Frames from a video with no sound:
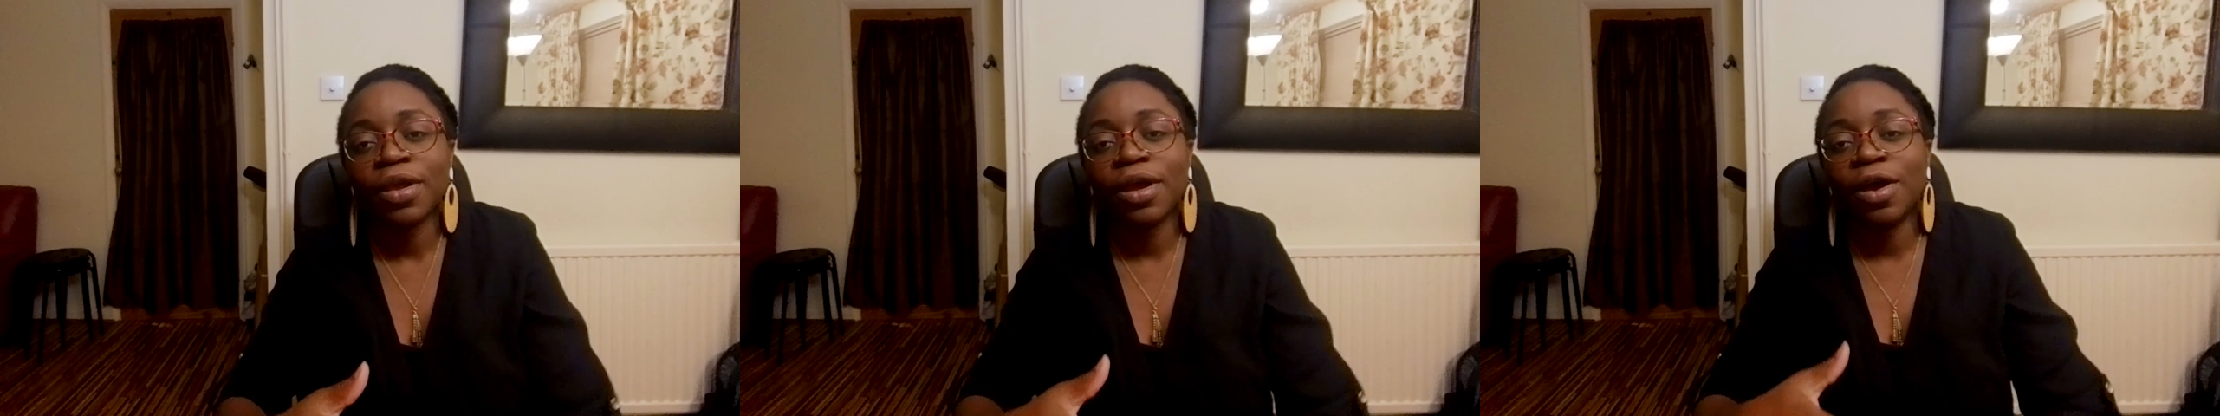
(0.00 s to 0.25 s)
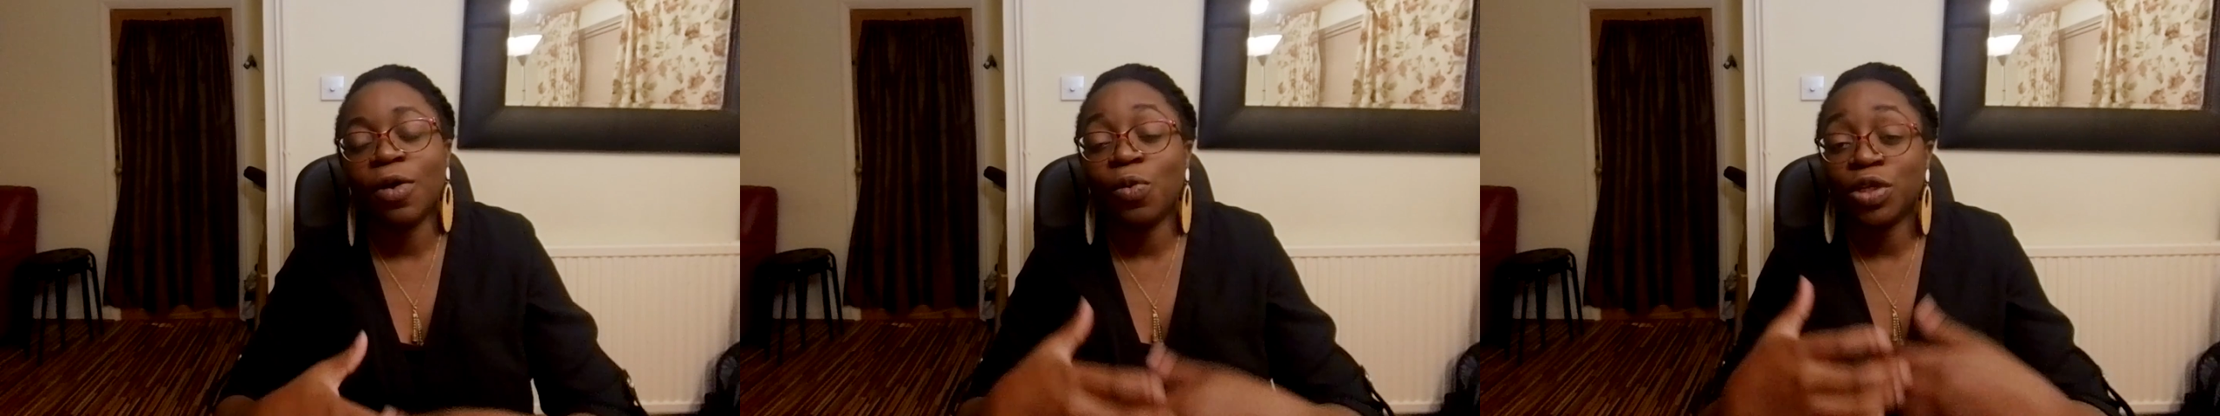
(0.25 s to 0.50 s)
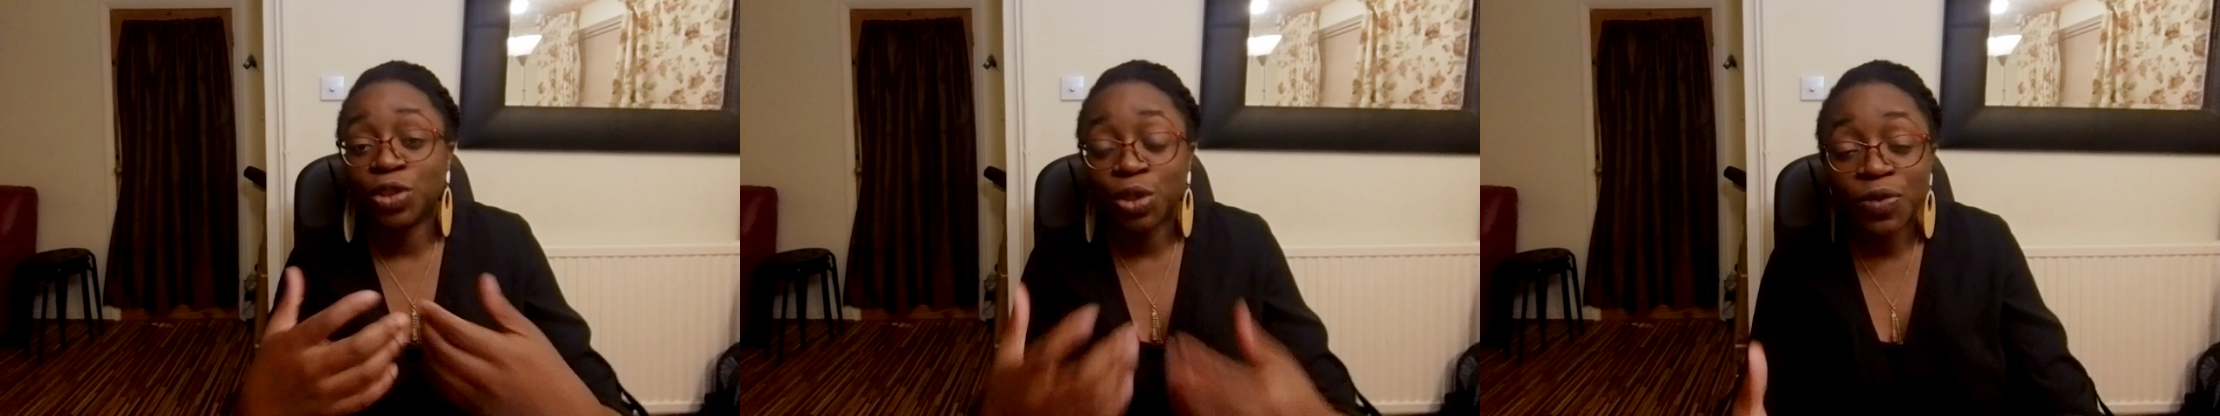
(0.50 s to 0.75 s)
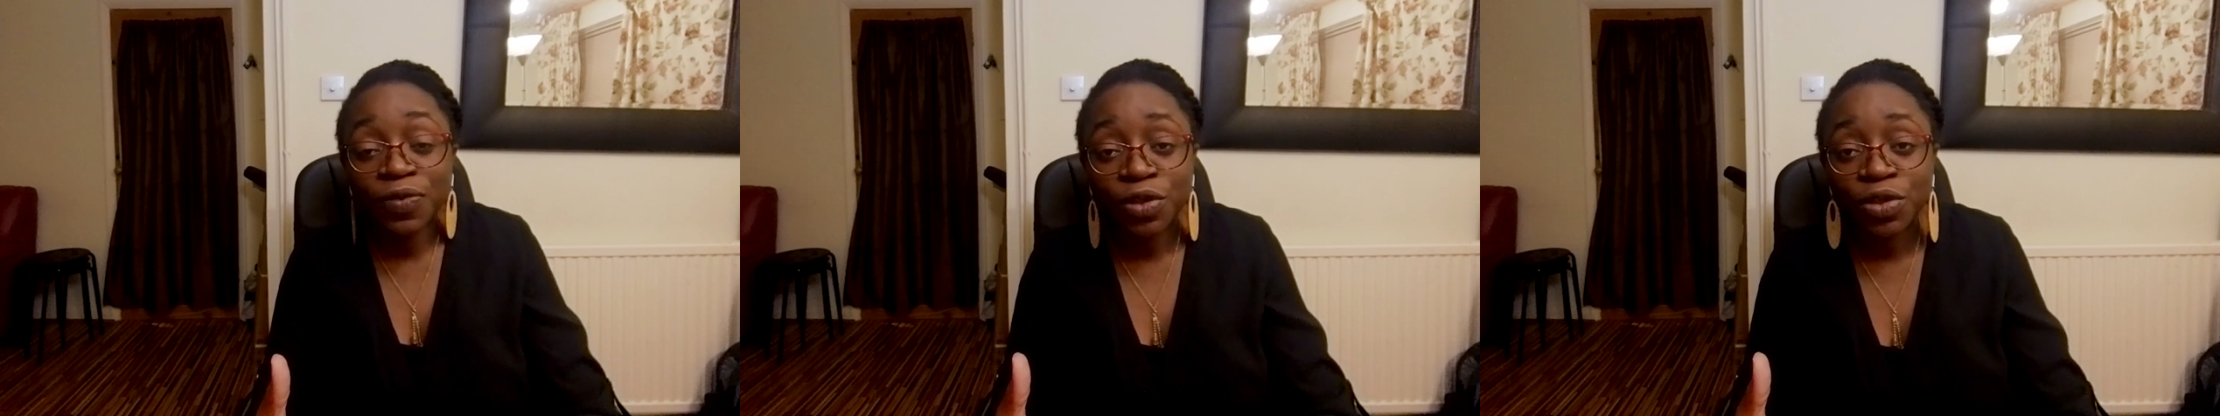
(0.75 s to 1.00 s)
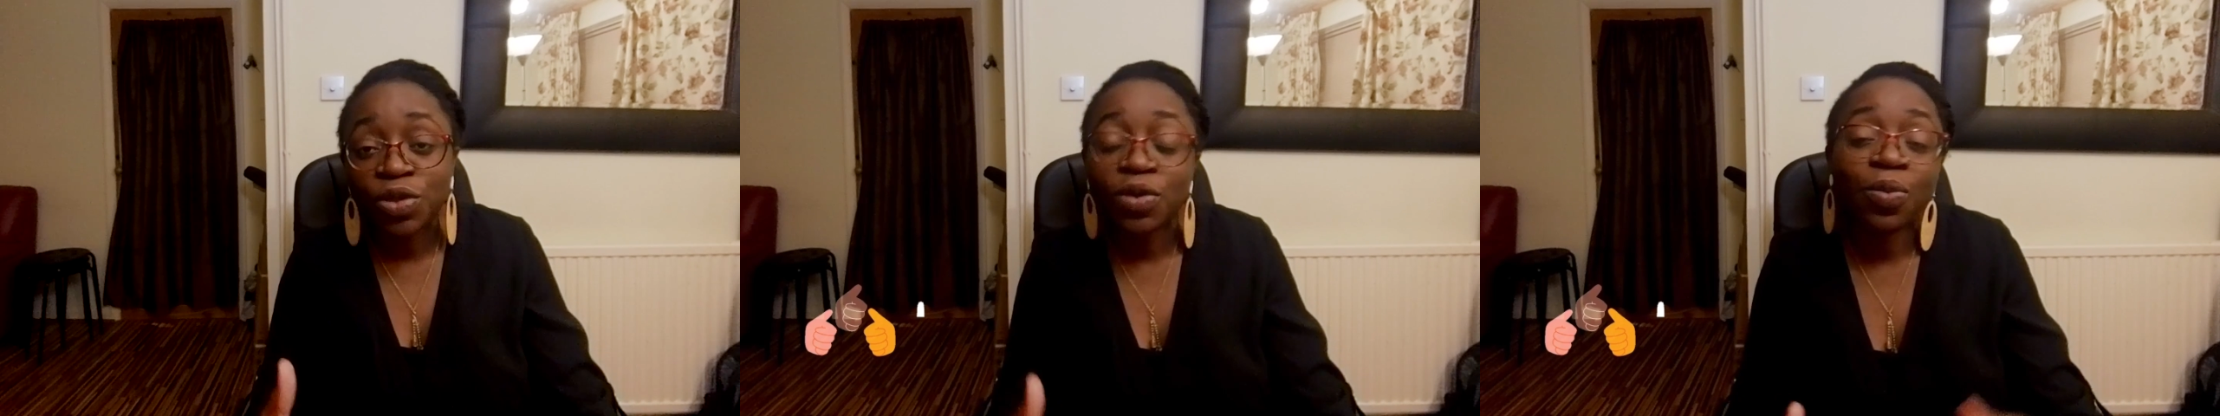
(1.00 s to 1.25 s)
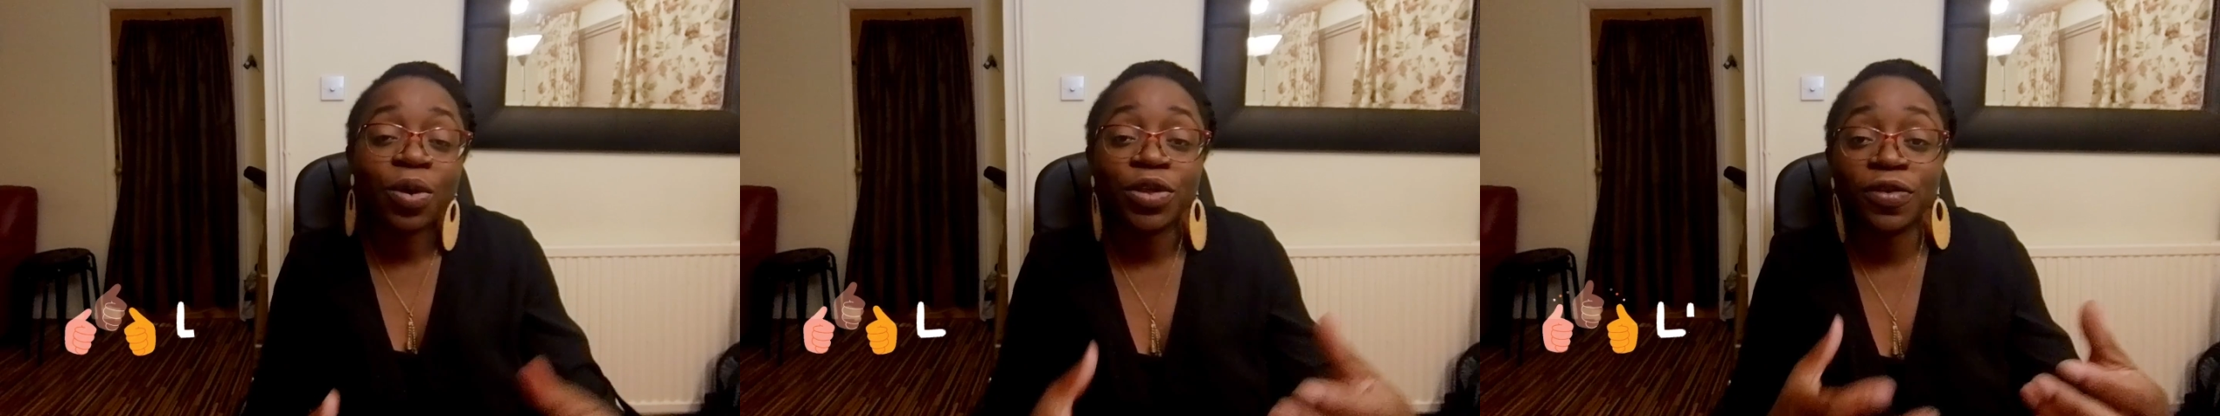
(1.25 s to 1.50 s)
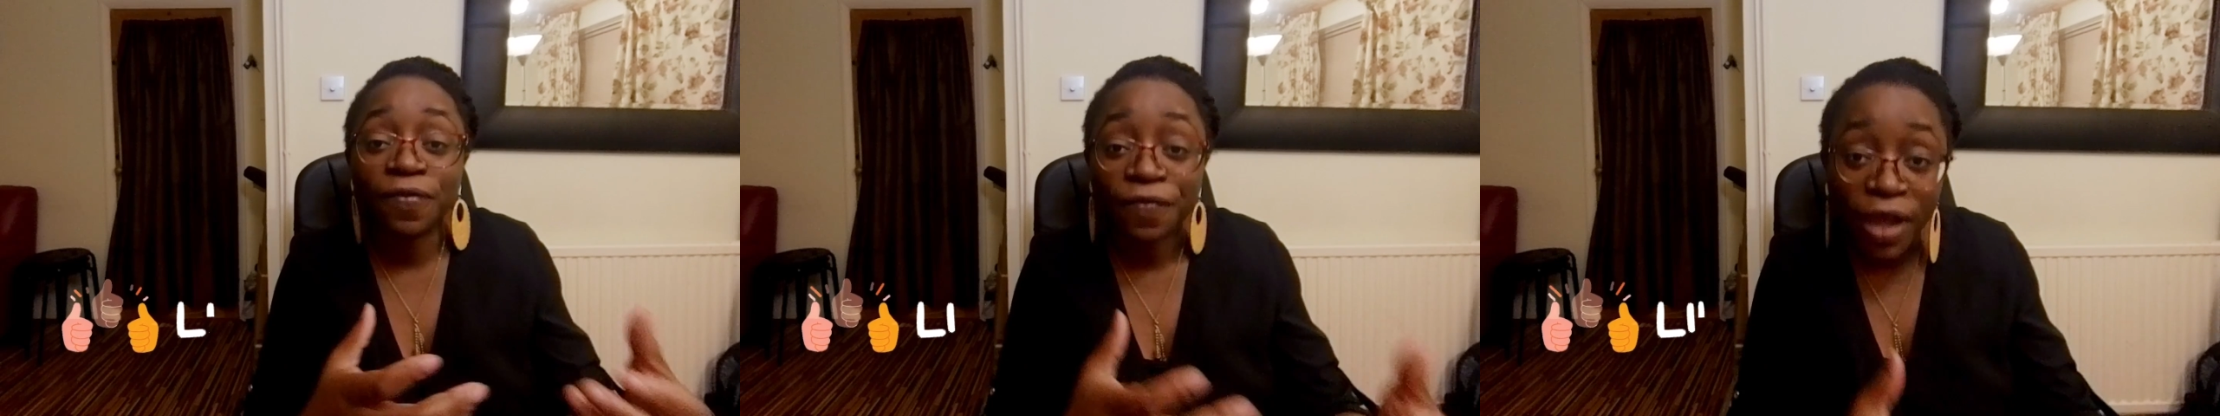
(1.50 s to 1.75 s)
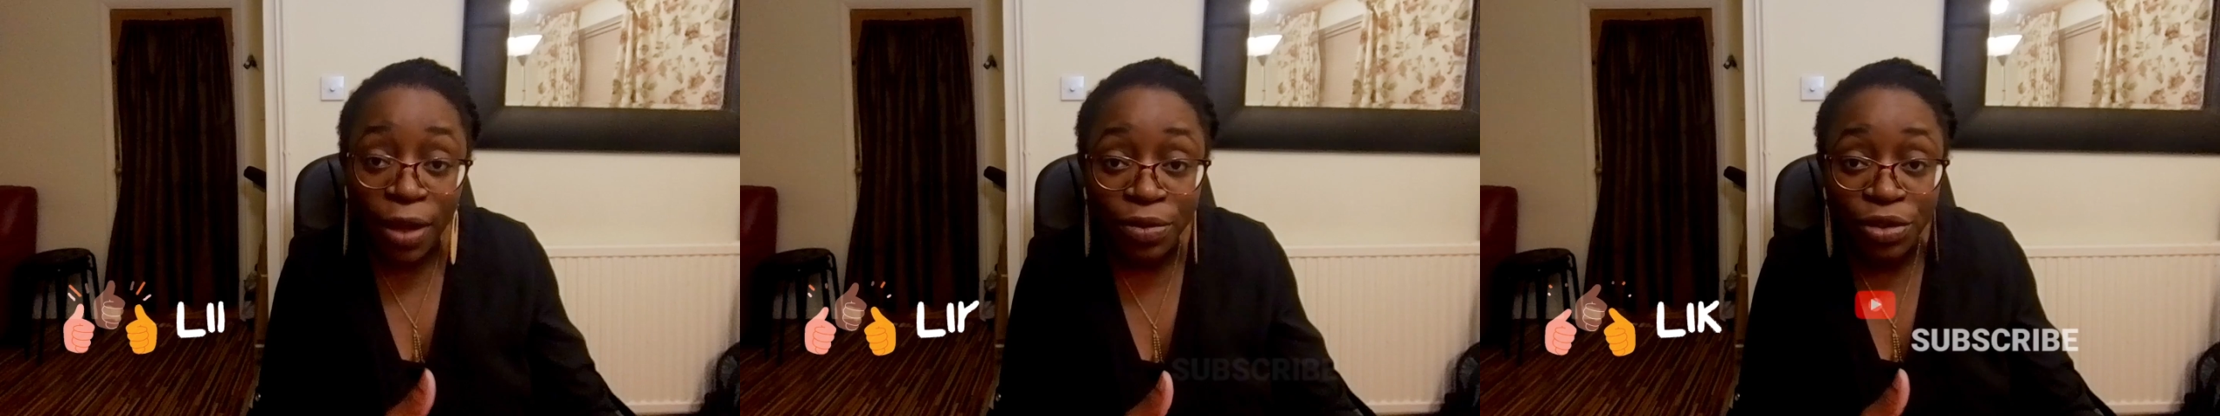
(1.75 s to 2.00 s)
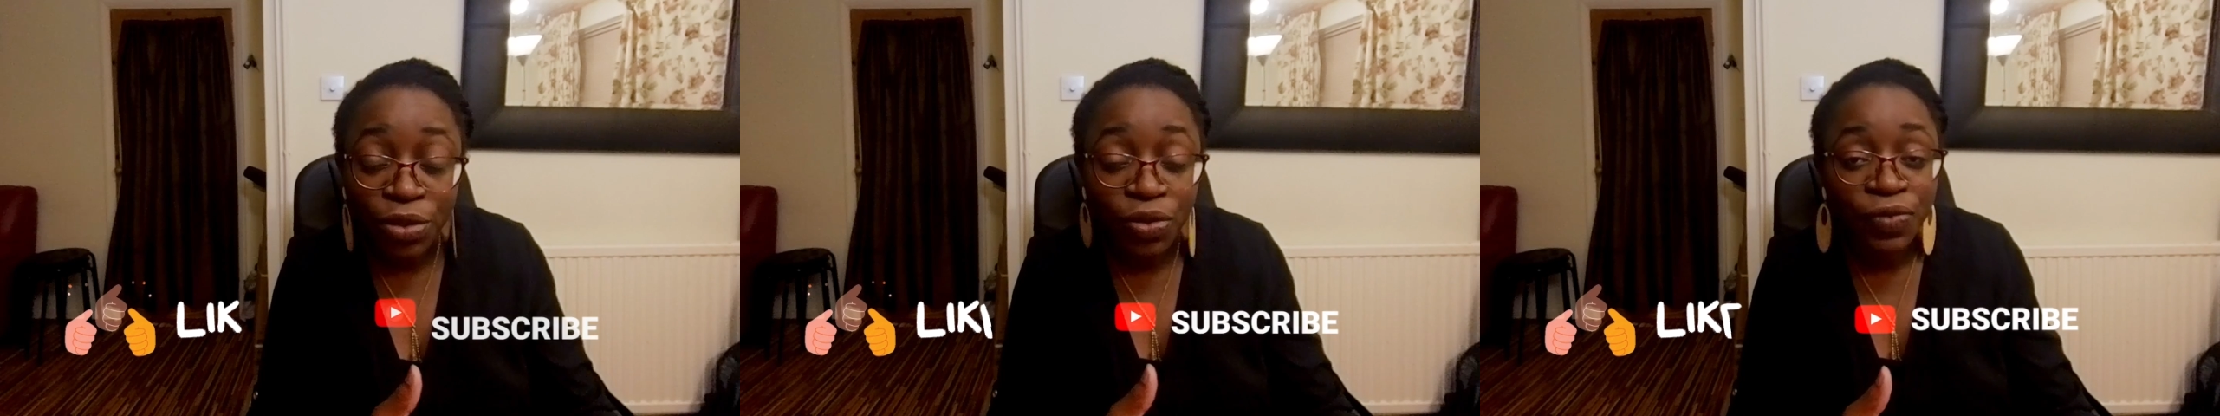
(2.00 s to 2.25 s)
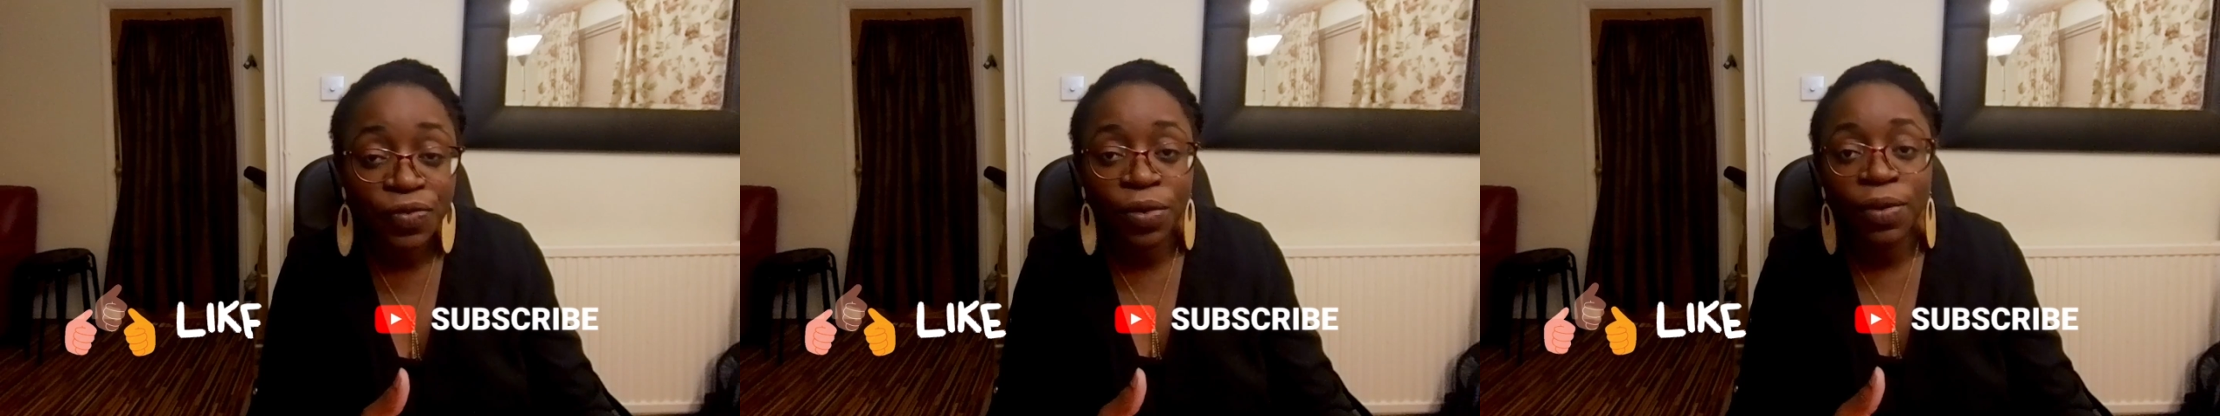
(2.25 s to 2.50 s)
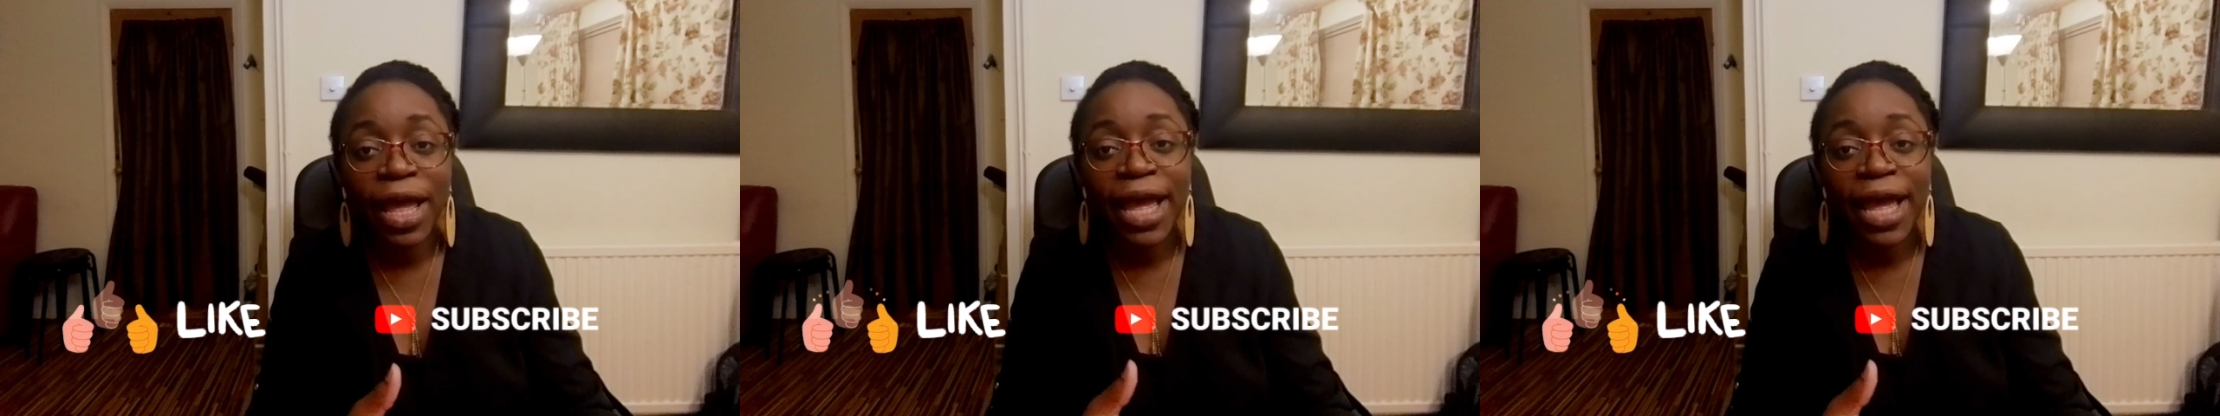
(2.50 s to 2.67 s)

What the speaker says: was useful to you, what you found useful,